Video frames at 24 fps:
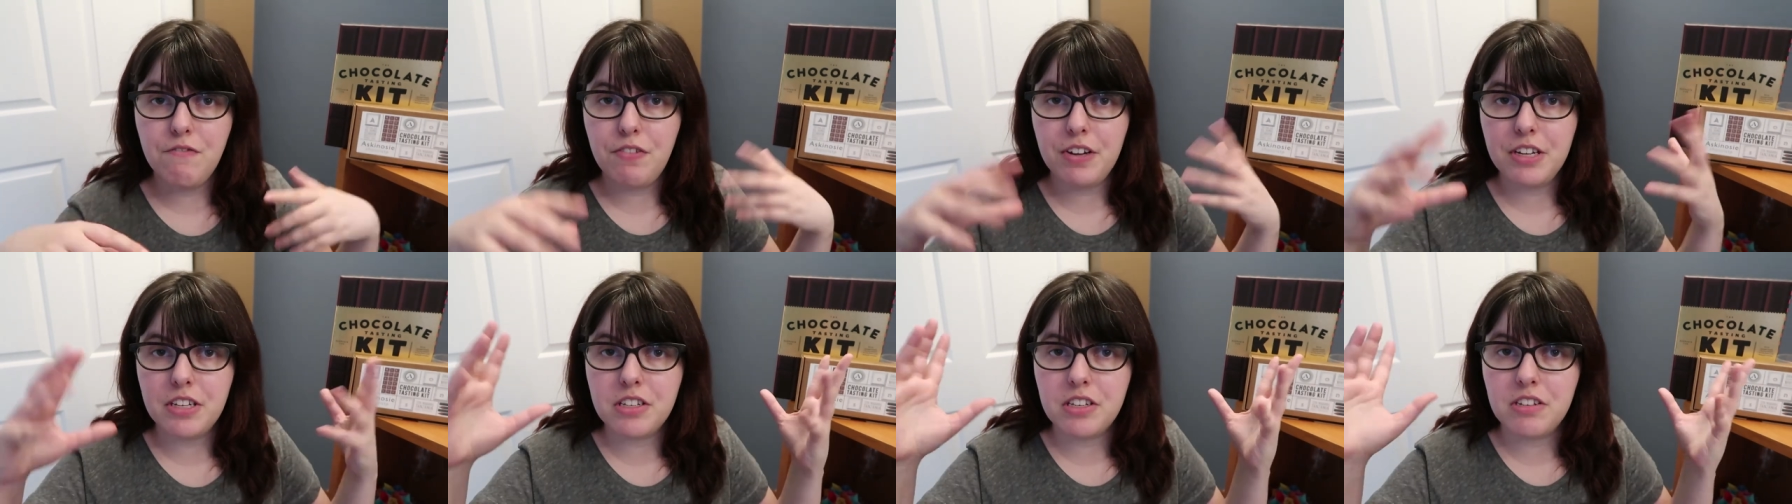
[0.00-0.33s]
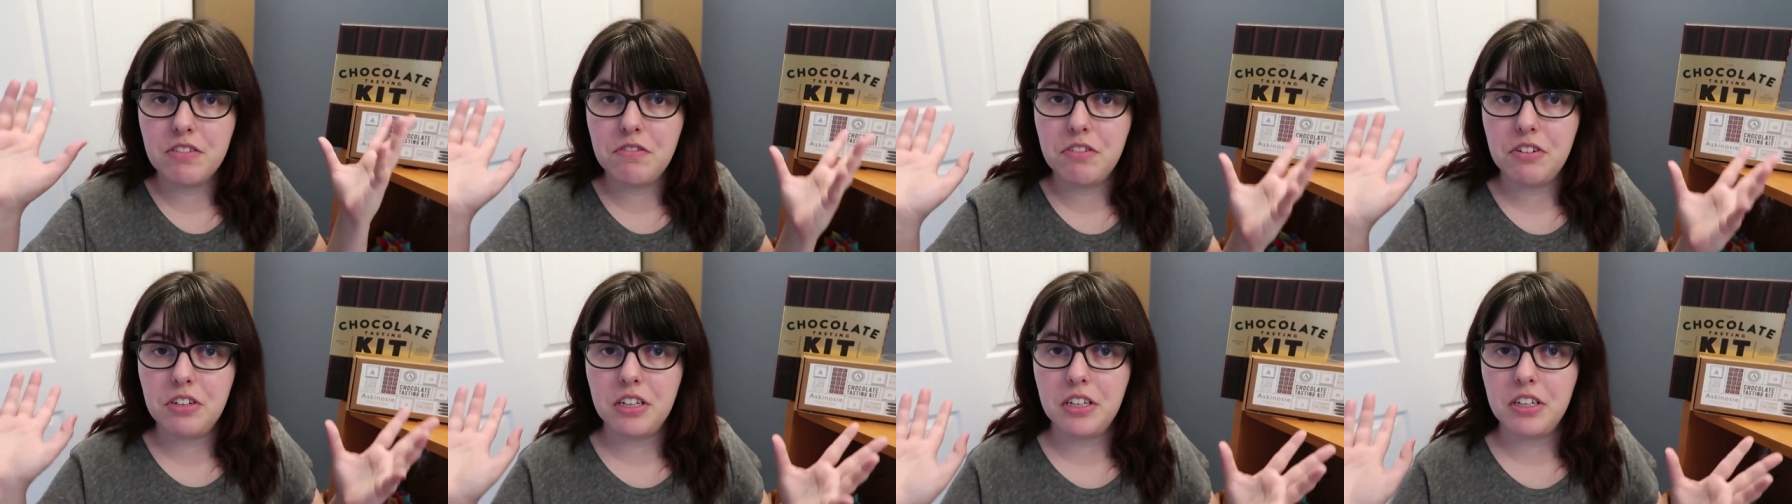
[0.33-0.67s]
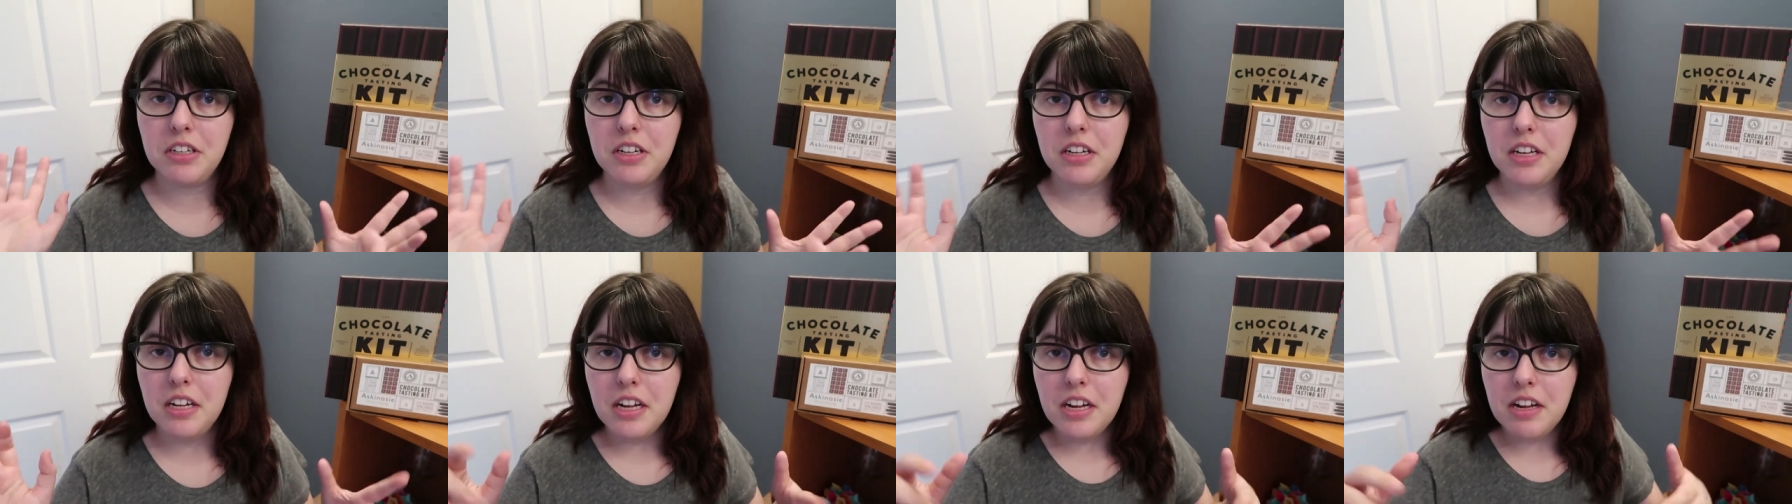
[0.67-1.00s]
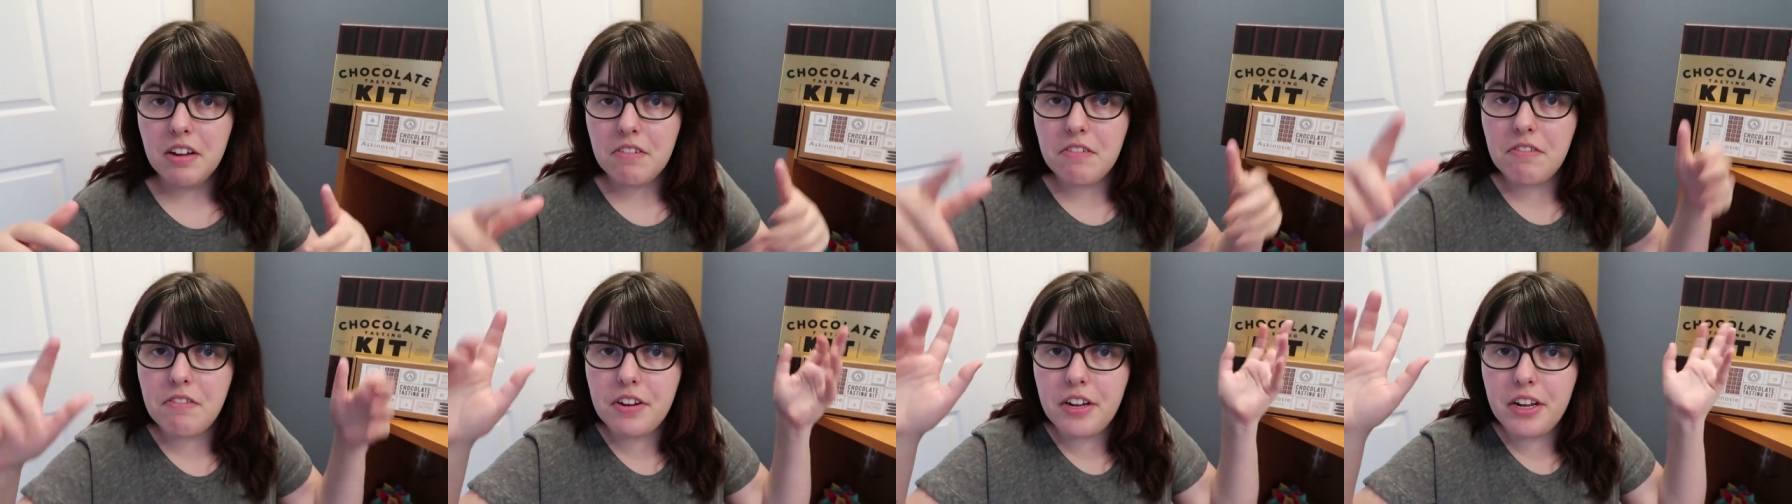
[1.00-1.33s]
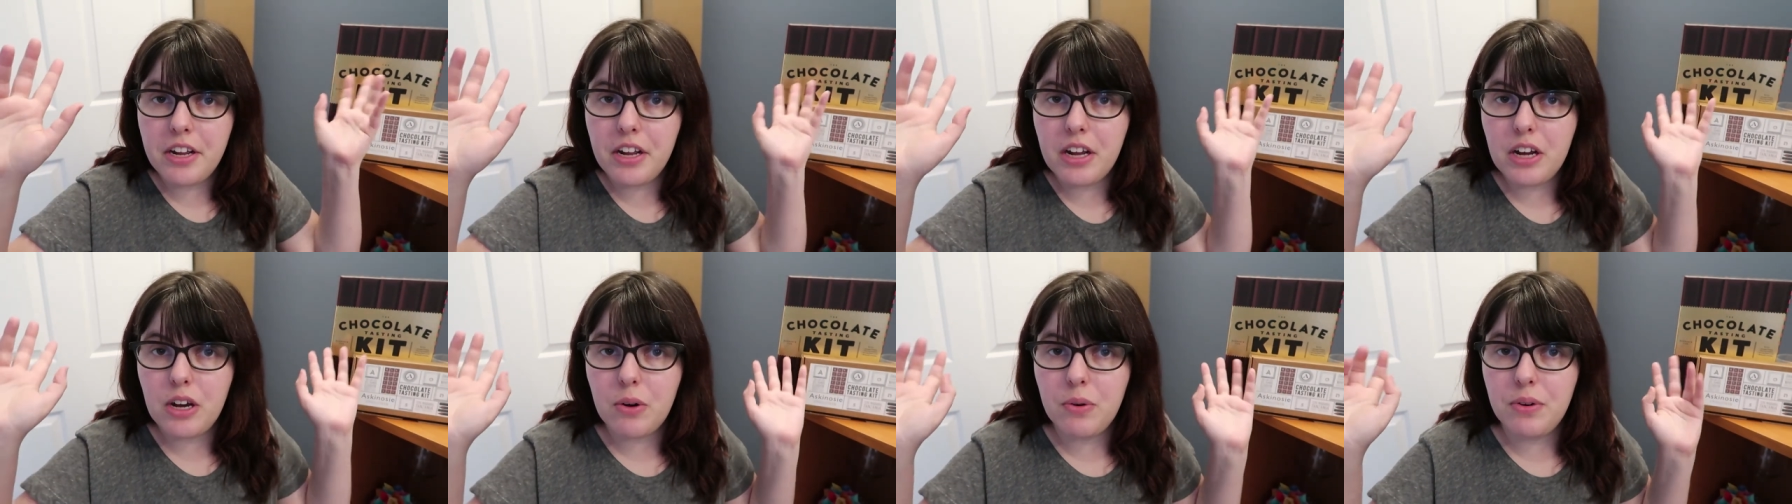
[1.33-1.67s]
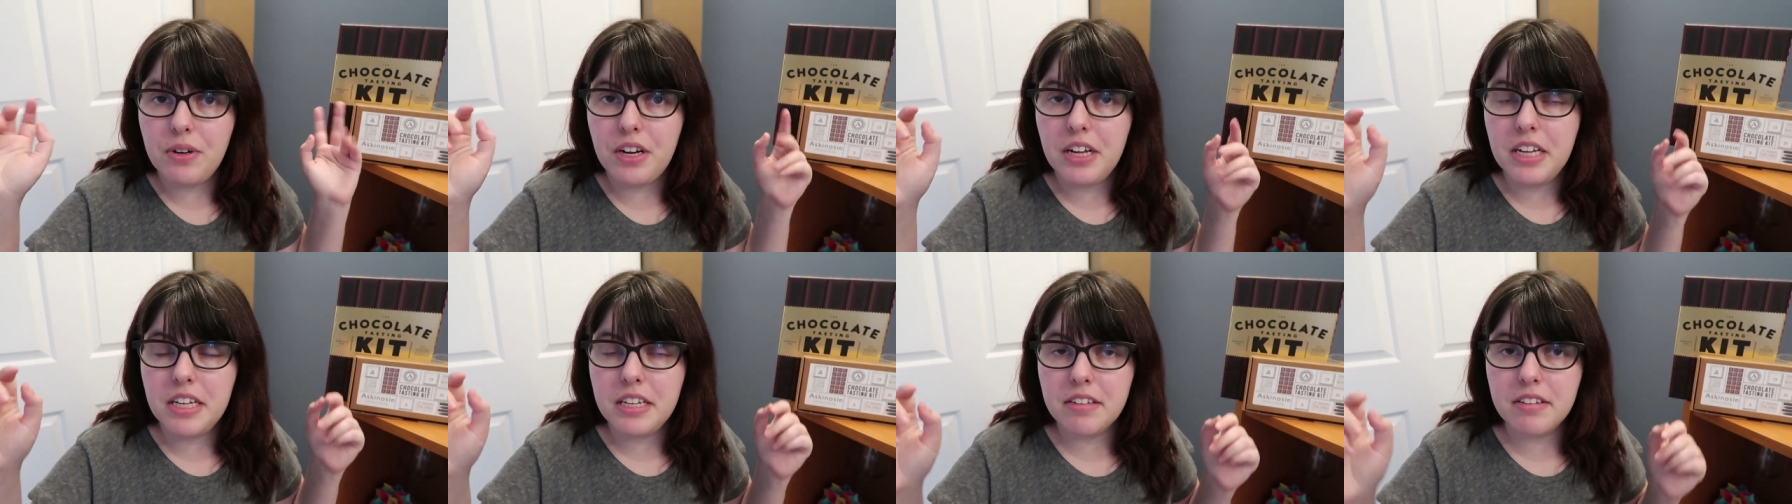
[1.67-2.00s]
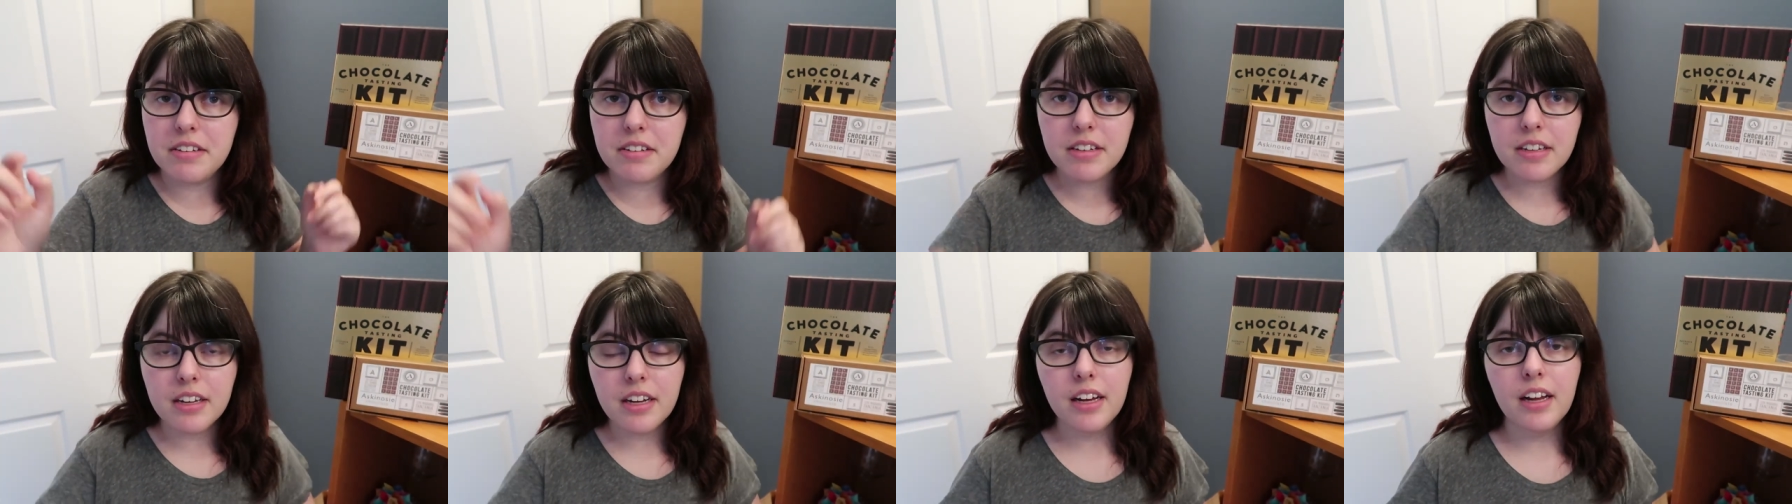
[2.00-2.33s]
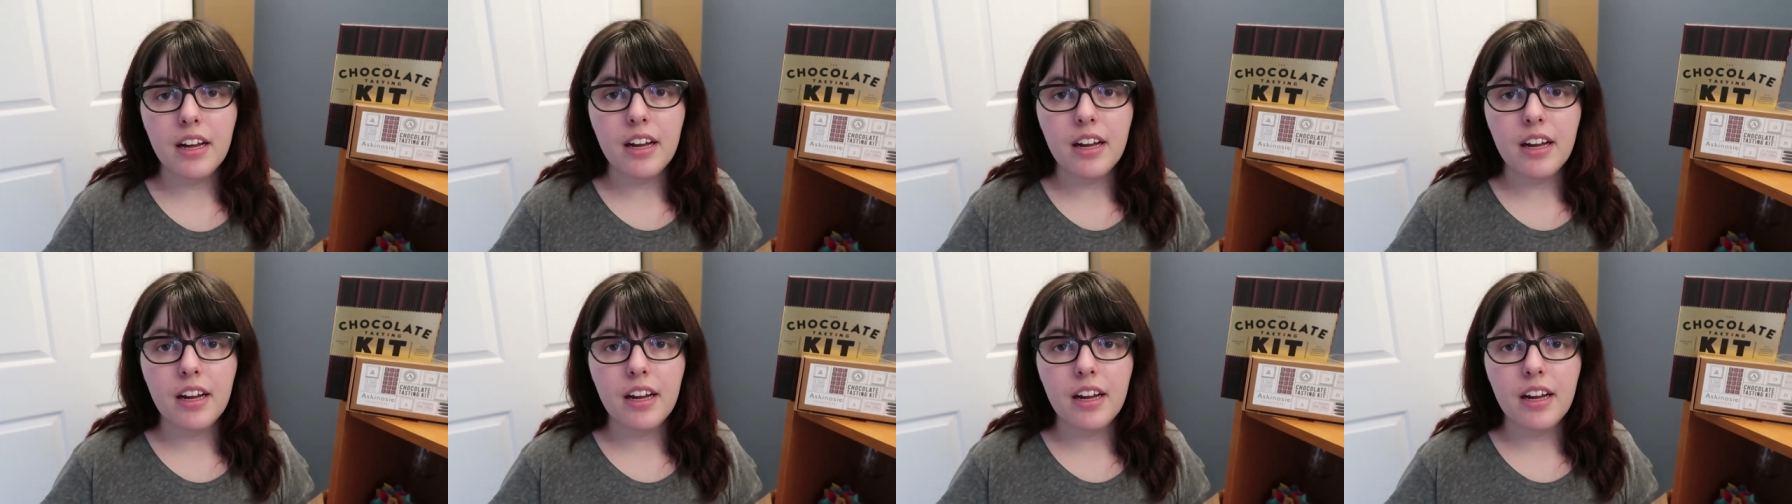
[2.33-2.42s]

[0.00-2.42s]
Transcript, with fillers: festival video-ness.